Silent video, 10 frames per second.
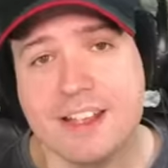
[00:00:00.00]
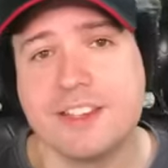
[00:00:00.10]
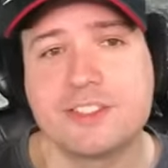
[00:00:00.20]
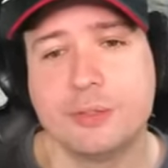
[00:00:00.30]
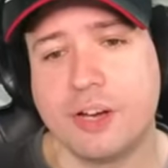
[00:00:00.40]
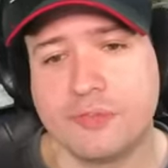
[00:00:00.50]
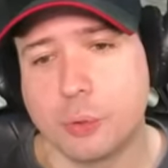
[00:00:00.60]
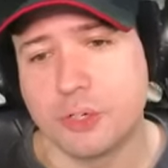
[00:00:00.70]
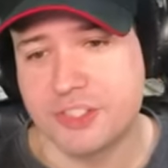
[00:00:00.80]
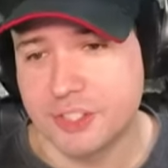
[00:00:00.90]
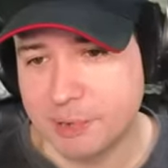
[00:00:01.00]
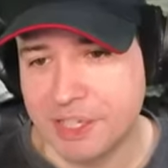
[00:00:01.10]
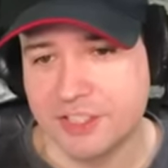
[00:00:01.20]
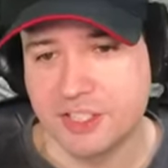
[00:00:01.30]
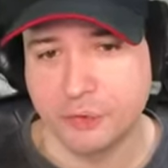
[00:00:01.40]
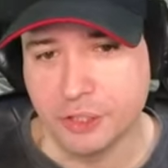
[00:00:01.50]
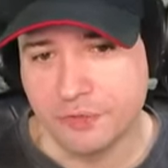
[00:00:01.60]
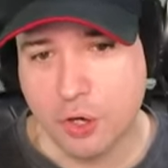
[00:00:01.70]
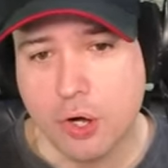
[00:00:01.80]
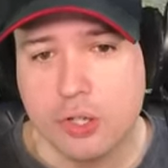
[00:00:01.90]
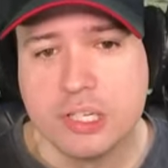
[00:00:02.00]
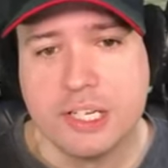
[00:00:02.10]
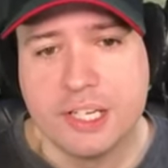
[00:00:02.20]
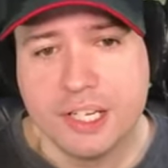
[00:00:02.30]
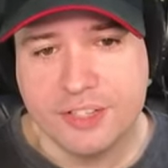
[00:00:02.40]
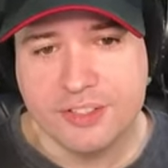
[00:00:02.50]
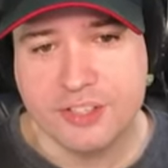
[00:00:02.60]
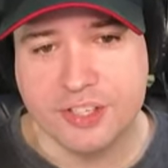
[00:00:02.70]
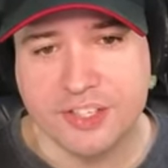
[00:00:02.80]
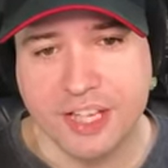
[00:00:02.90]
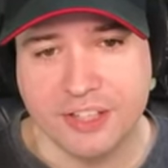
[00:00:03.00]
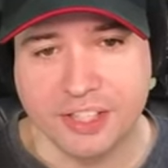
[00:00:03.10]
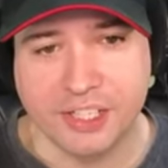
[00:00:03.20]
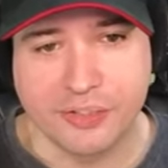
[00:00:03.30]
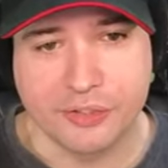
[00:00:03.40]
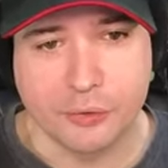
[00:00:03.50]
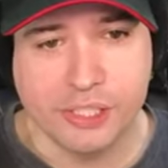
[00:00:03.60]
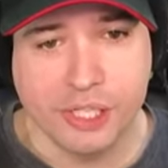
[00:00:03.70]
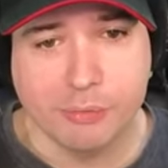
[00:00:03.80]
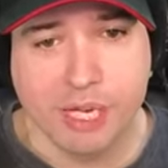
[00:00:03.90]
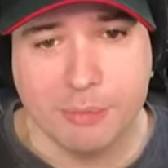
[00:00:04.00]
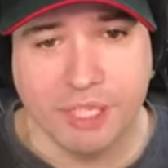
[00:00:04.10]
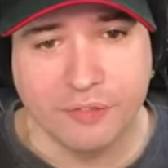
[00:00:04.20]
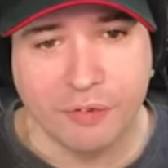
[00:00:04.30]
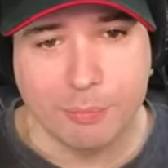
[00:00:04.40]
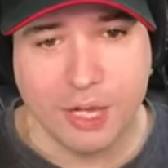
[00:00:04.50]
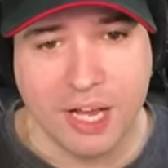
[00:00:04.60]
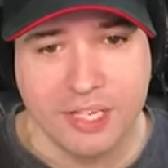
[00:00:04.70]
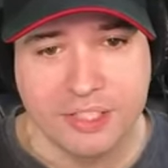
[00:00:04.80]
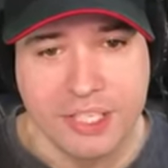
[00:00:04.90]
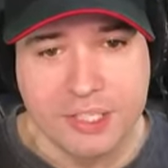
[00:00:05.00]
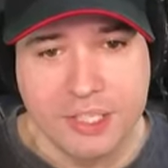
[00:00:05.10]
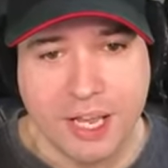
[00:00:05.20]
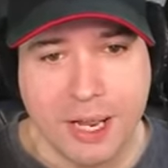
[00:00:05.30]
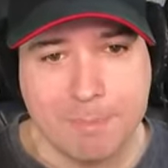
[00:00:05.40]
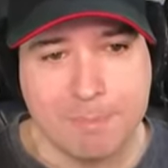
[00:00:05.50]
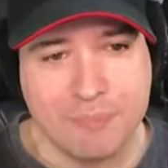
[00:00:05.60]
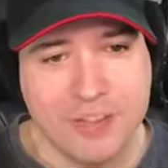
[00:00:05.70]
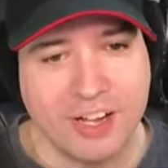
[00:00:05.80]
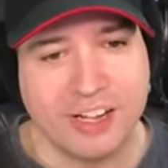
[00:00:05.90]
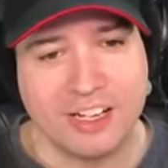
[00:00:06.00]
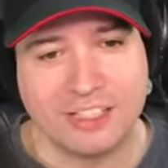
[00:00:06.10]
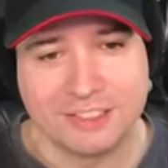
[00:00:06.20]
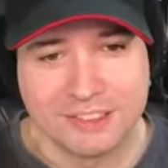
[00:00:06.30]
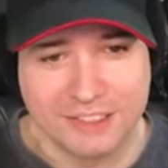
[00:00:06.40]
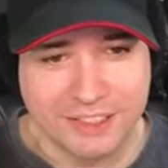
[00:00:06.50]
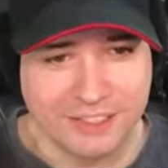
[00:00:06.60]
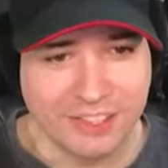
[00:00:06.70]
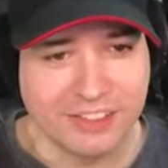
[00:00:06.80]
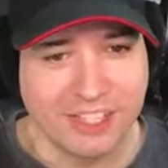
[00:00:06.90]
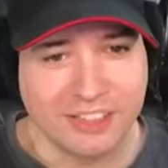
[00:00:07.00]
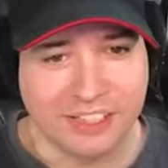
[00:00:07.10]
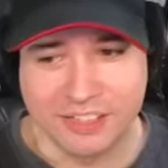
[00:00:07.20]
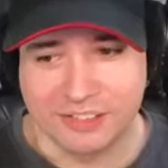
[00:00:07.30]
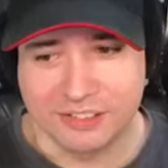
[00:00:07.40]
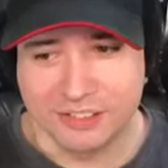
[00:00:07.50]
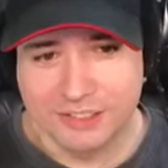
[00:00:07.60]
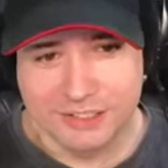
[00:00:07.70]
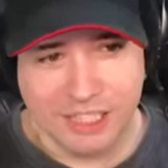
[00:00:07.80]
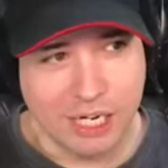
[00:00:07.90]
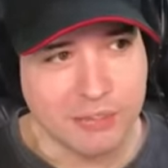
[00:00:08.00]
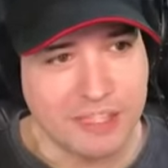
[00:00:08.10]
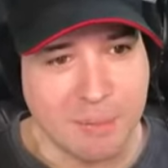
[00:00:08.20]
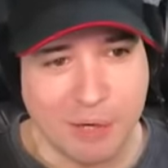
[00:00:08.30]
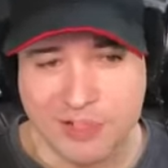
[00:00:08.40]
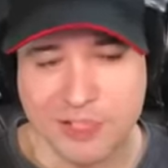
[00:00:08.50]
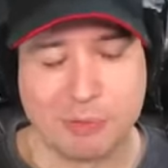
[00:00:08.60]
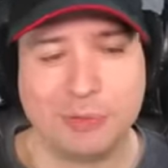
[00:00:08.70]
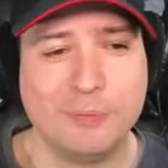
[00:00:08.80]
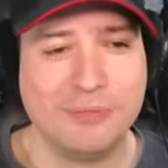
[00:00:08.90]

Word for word: is to, of course, because it's free for all, is to just get the kill. So here I'm coming in from behind, and ah, didn't get the kill. How is that possible?